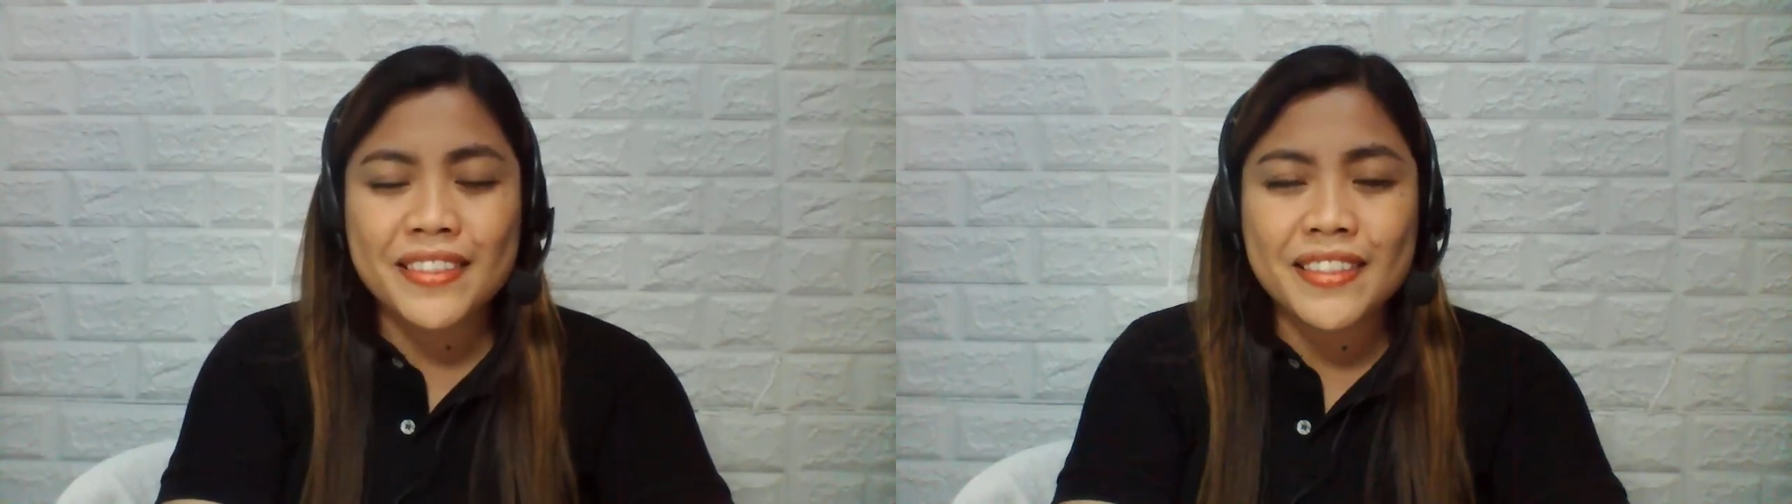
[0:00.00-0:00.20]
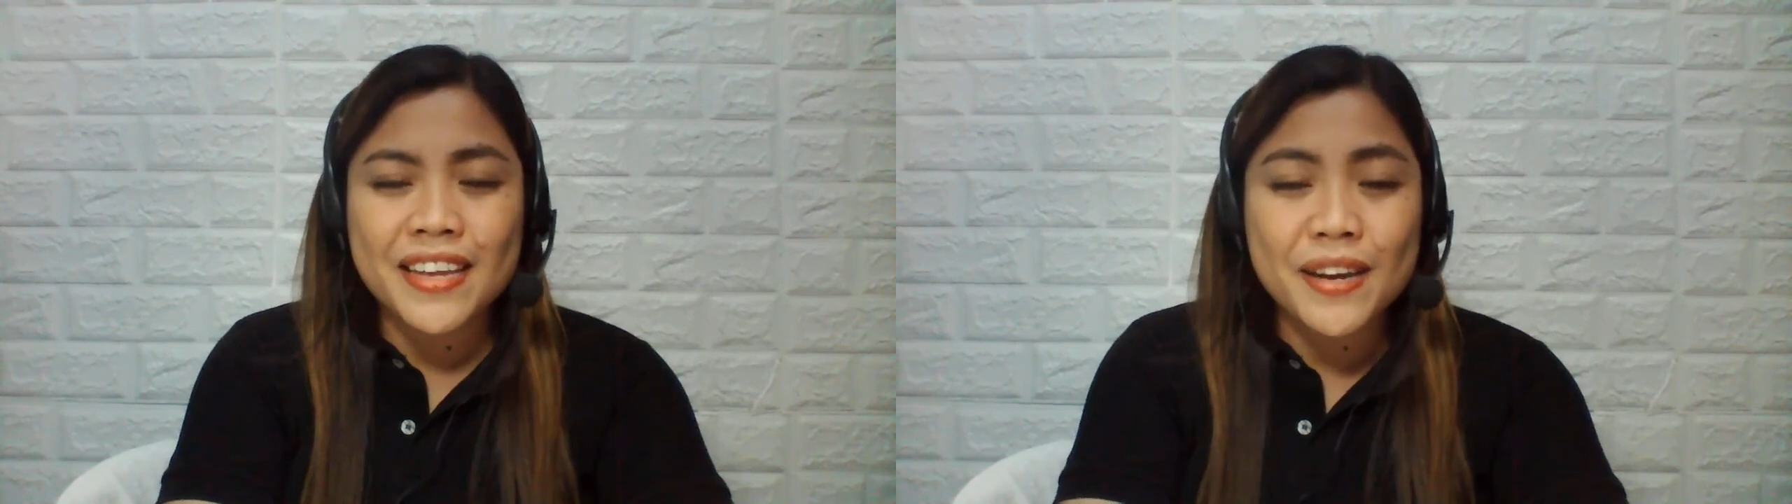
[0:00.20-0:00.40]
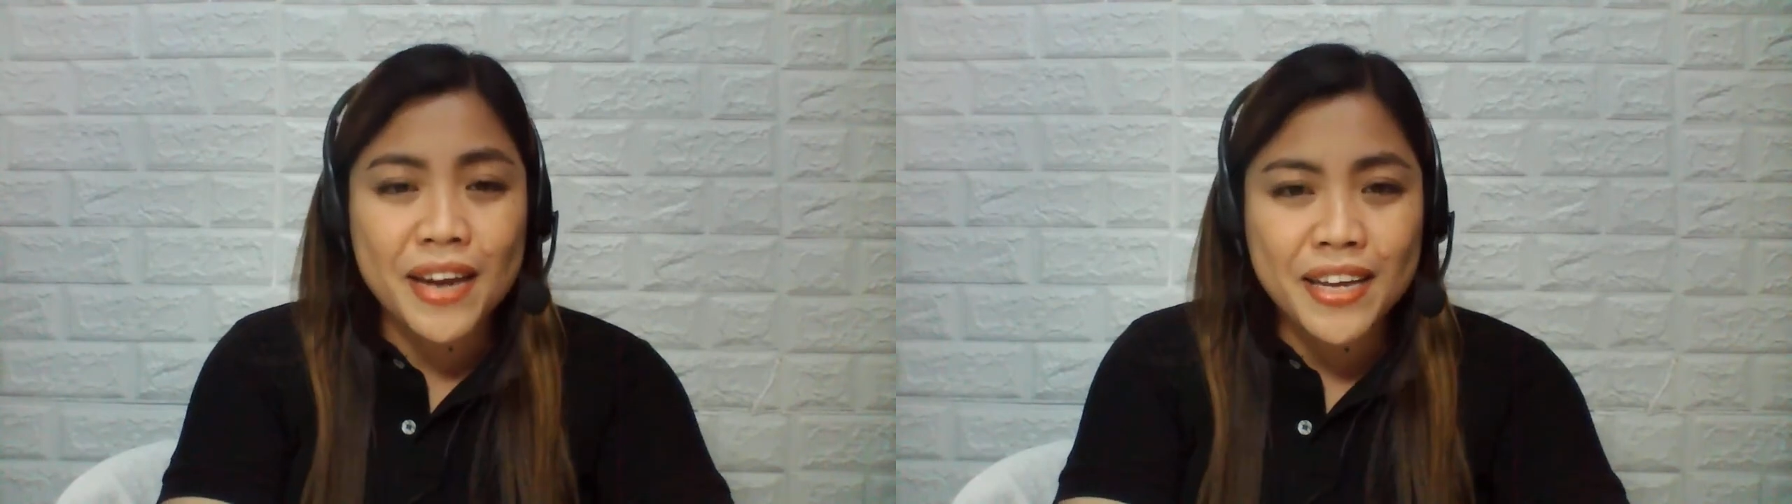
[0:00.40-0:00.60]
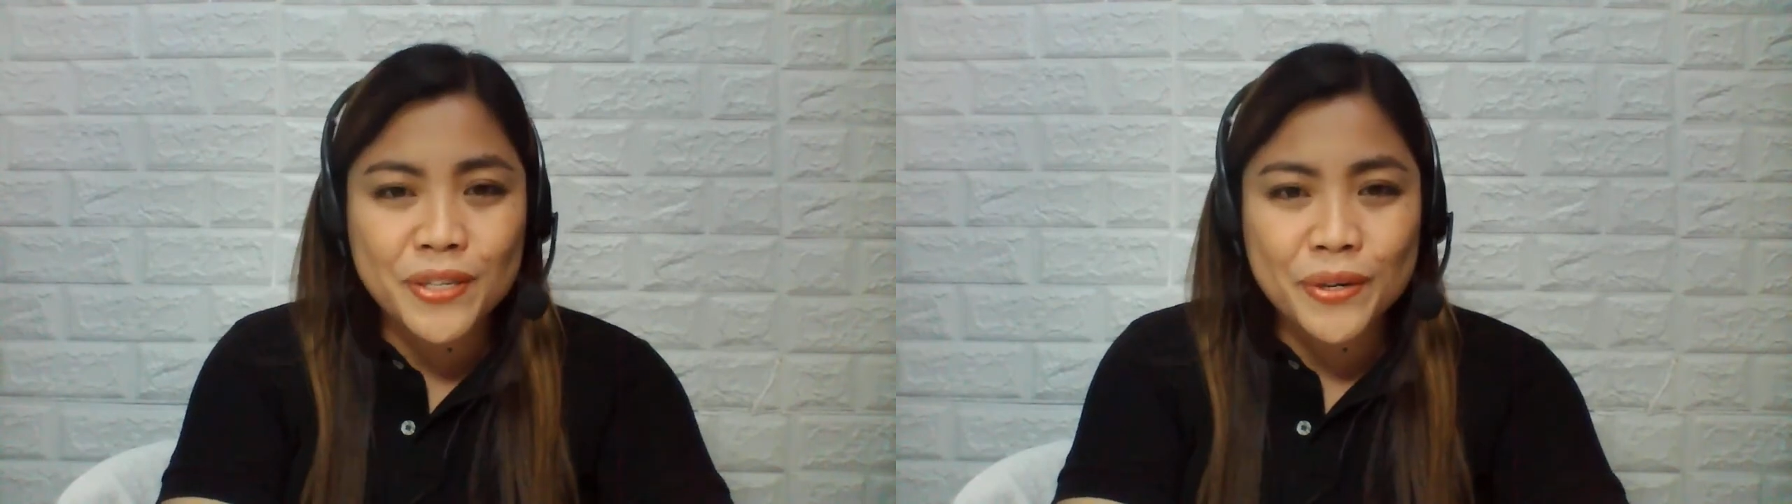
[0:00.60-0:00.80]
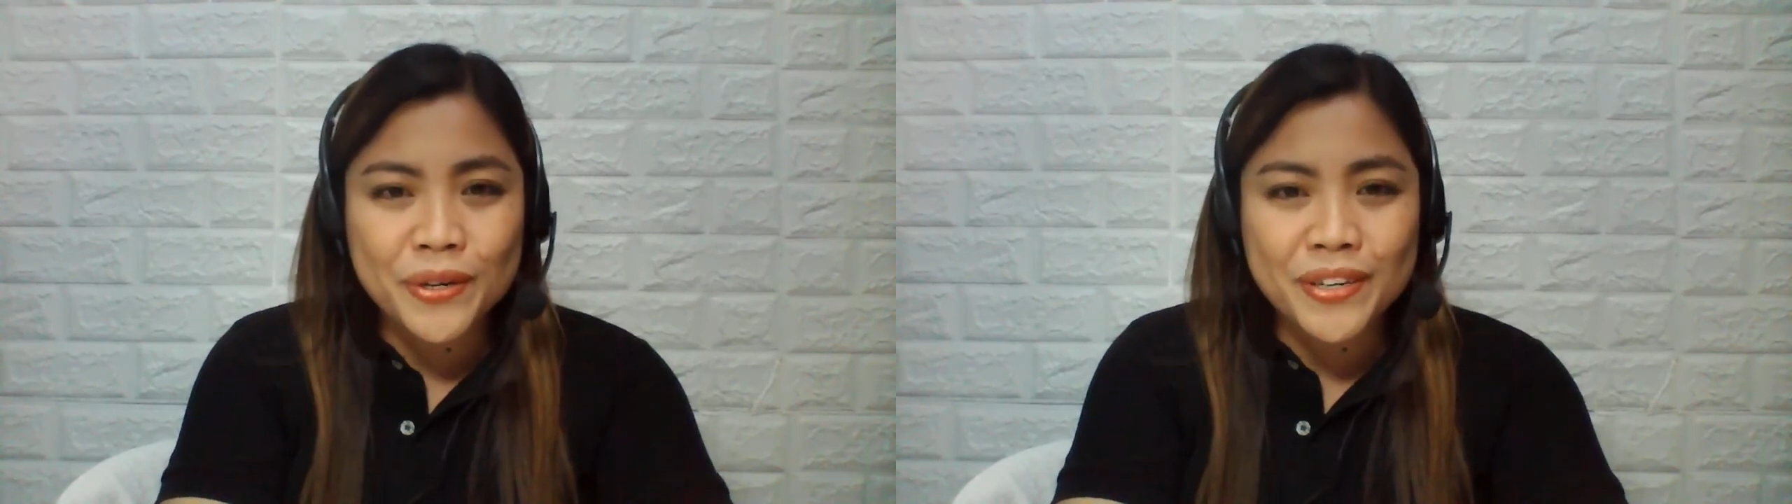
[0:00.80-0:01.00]

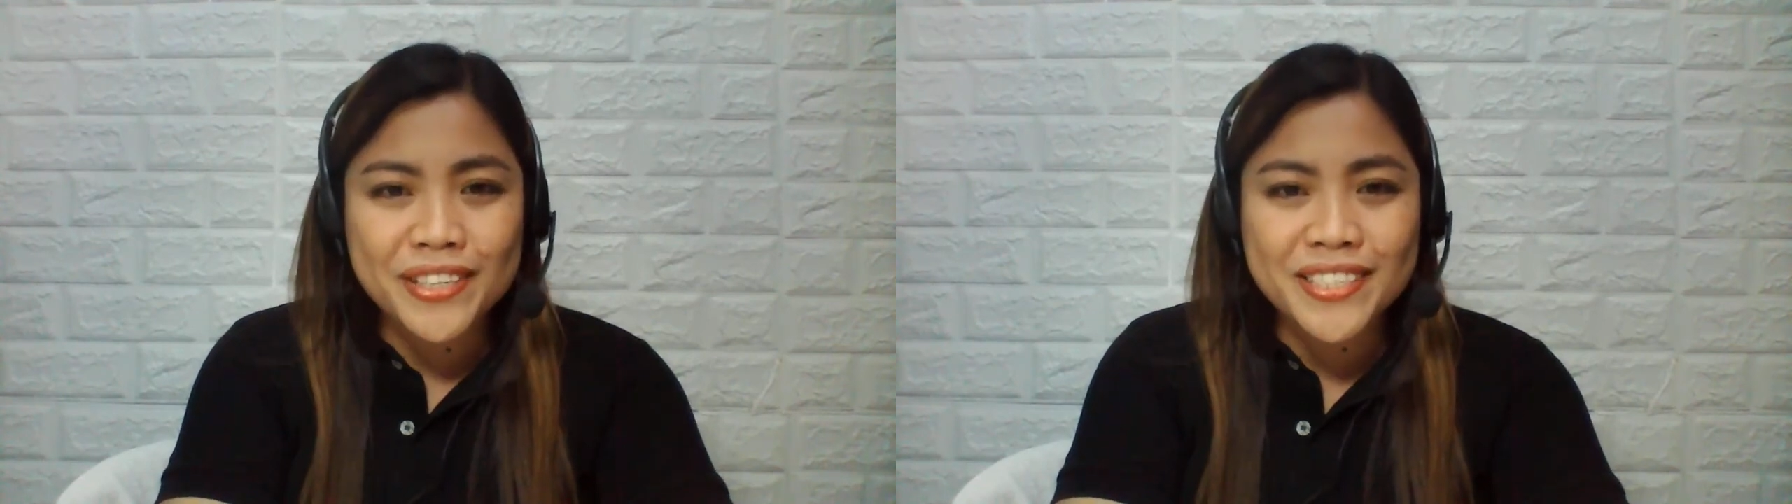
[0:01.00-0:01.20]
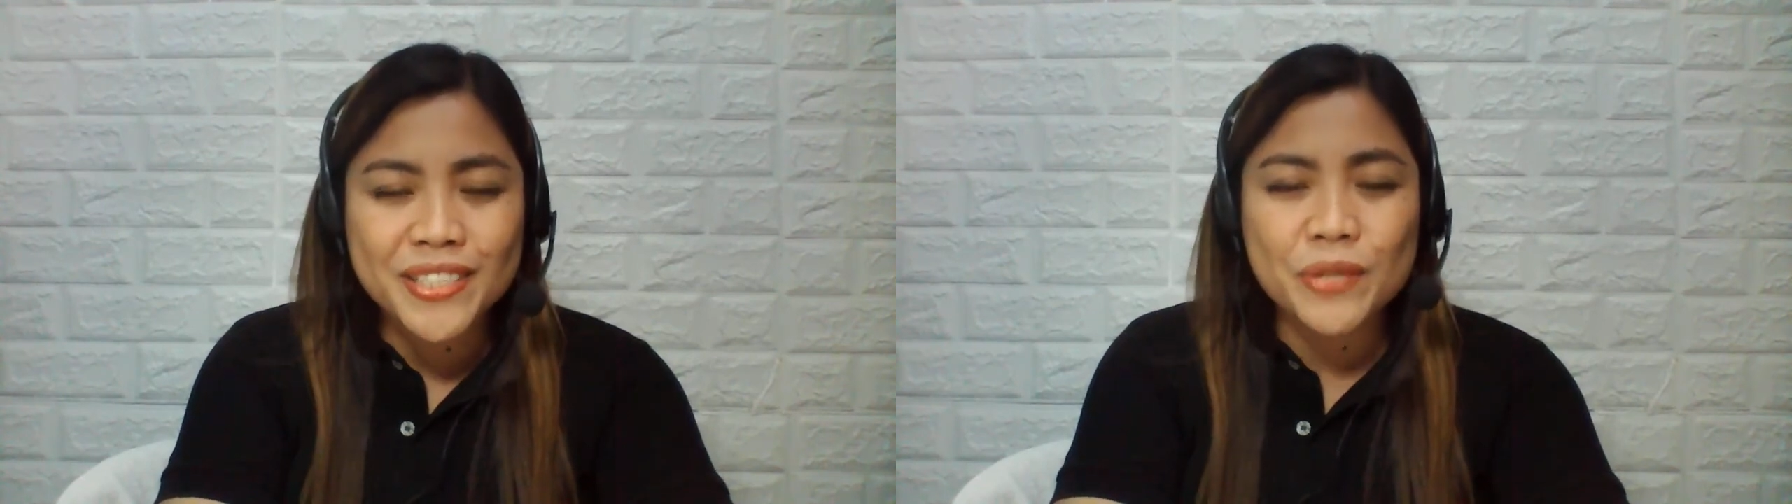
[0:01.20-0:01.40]
teenagers